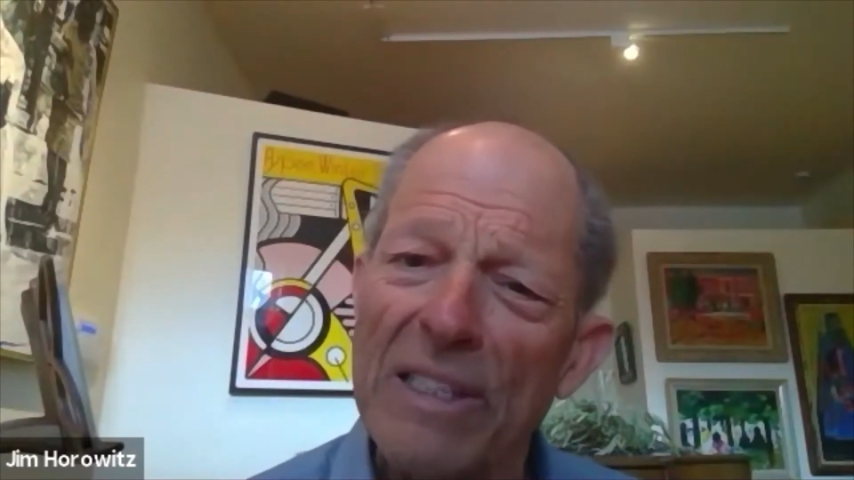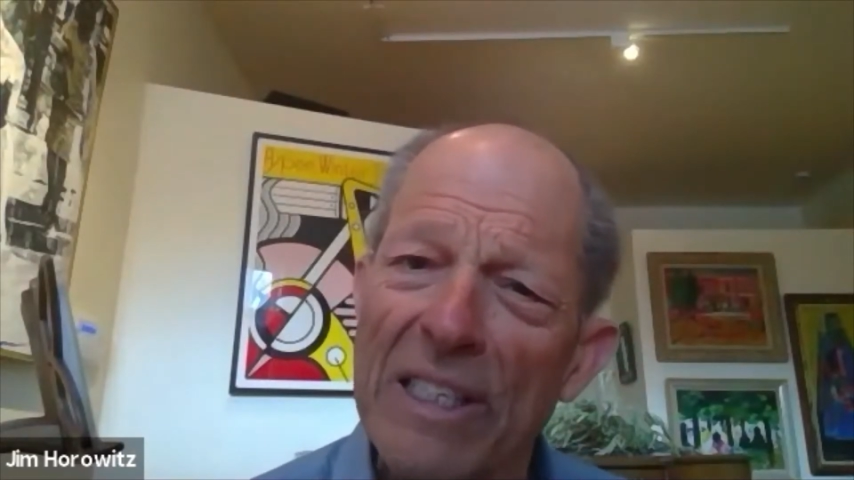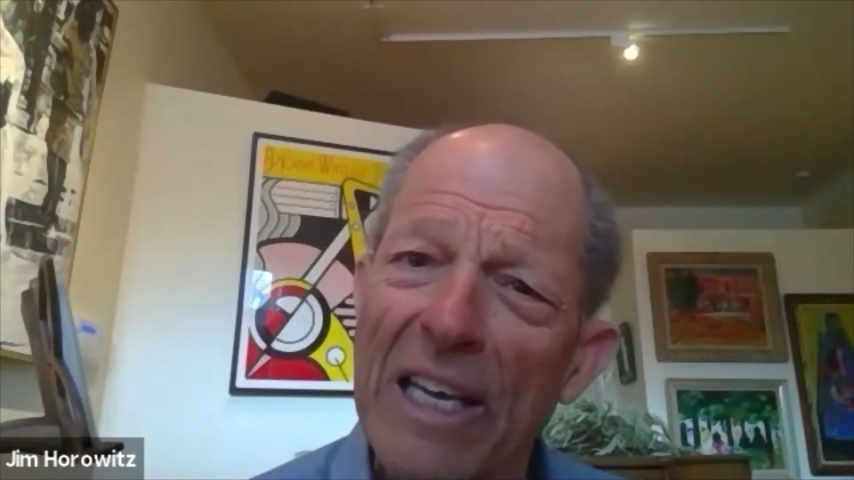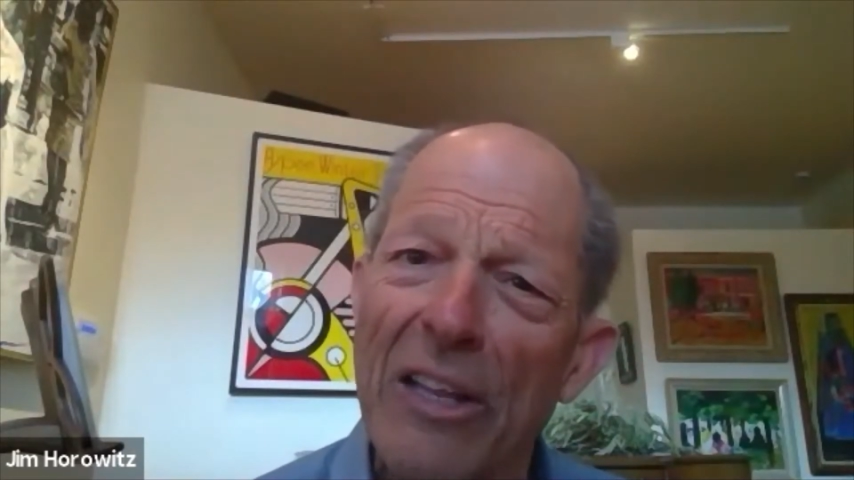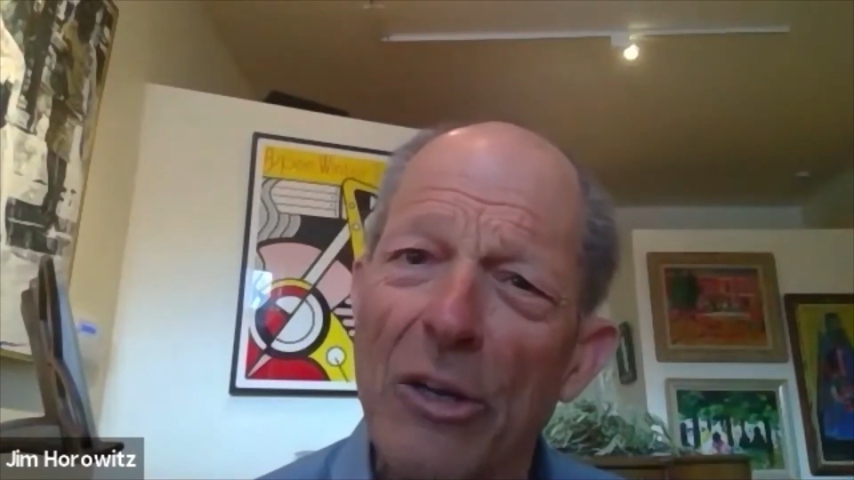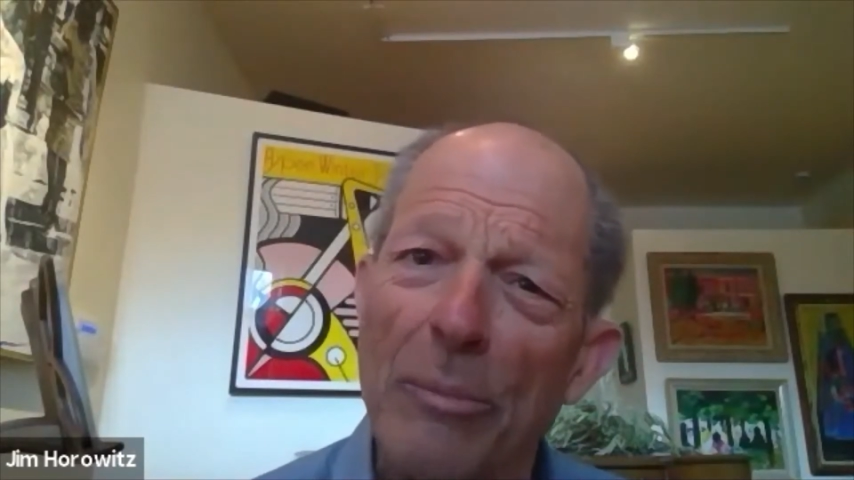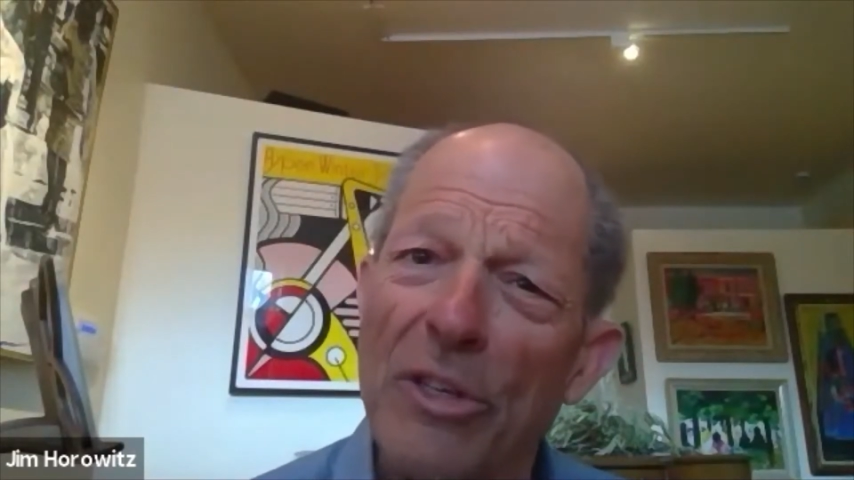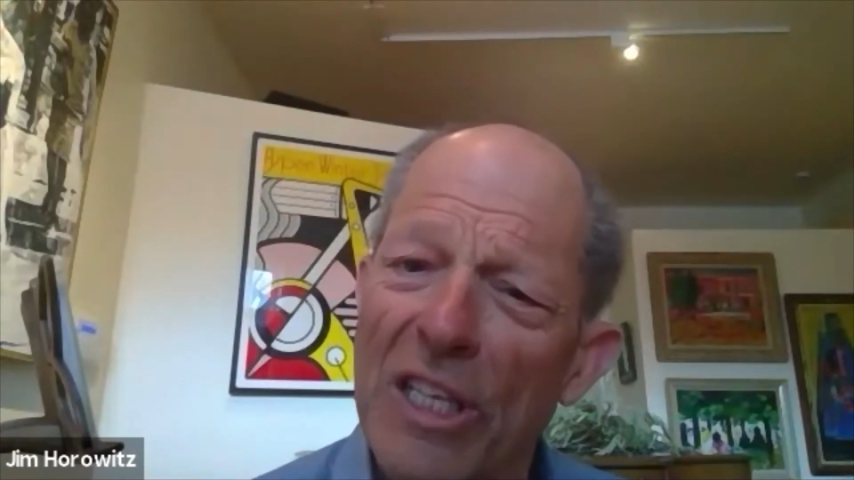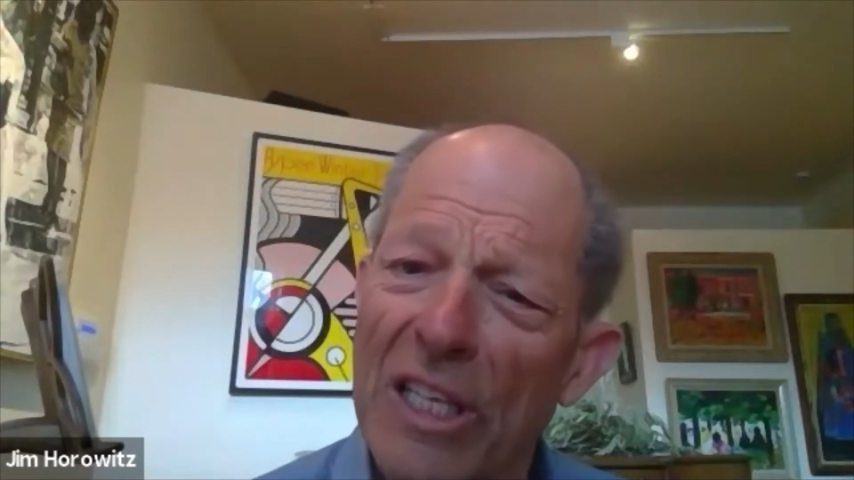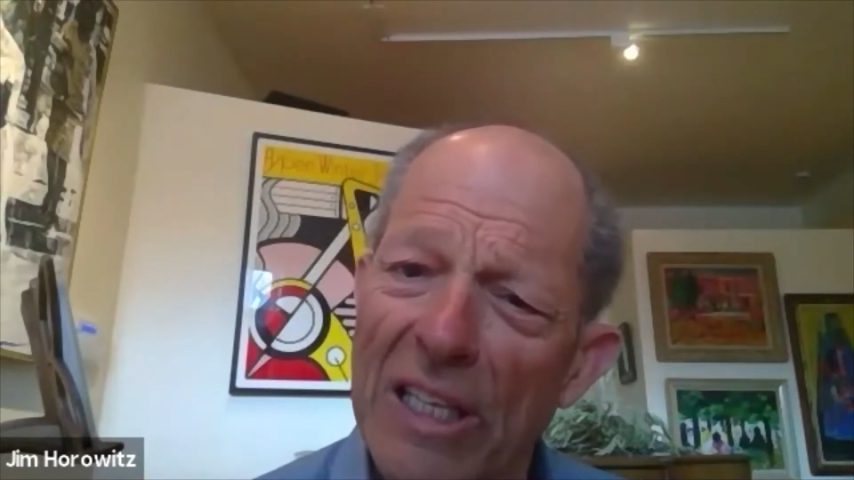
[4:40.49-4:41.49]
together
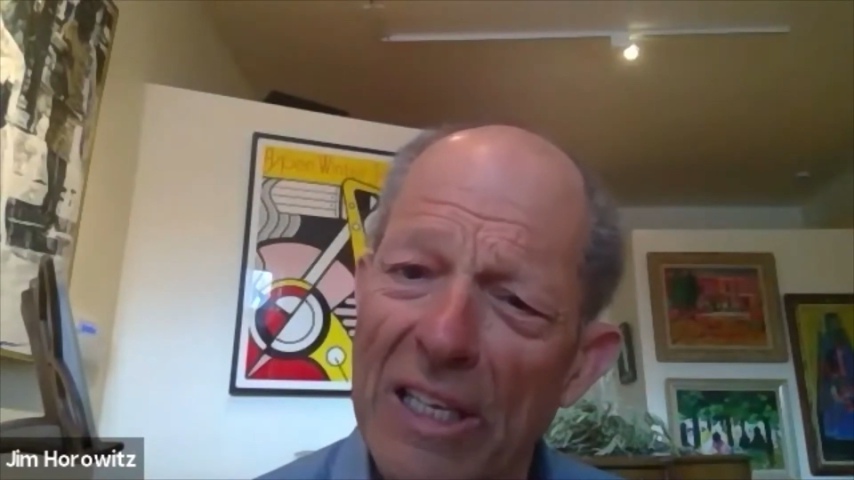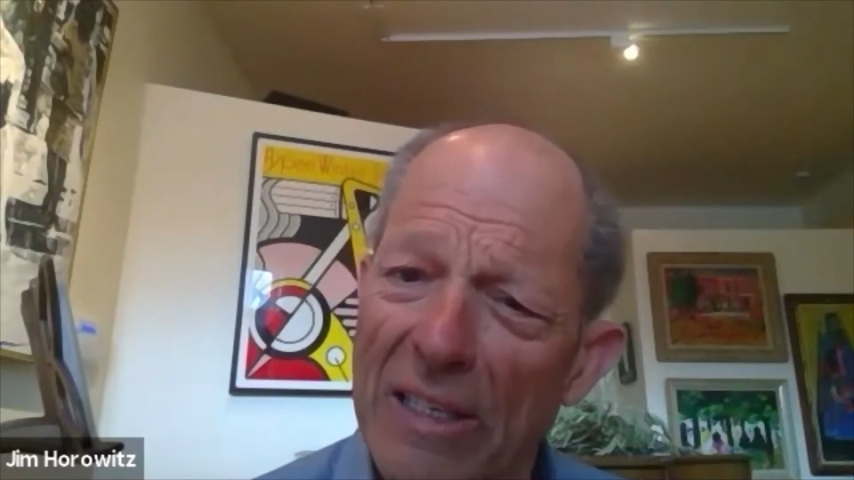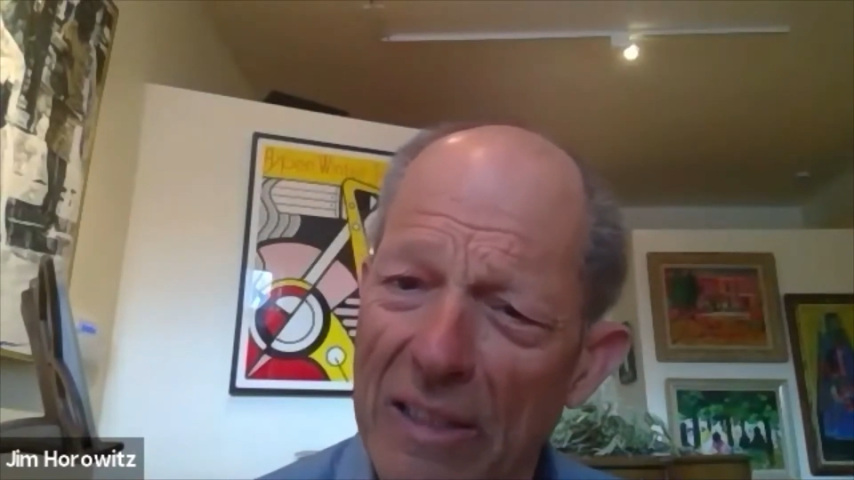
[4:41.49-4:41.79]
musically.